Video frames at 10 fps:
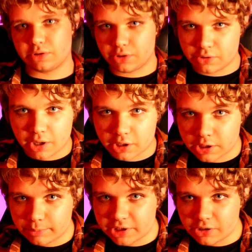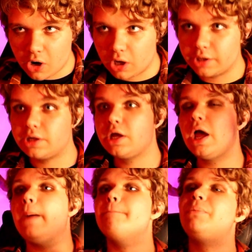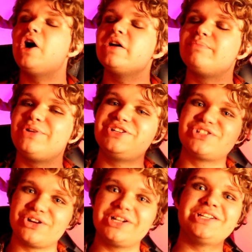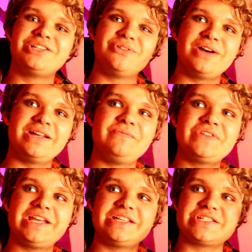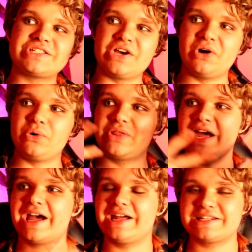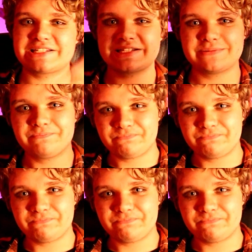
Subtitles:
They're not going to be gone, but be sure to do it so that,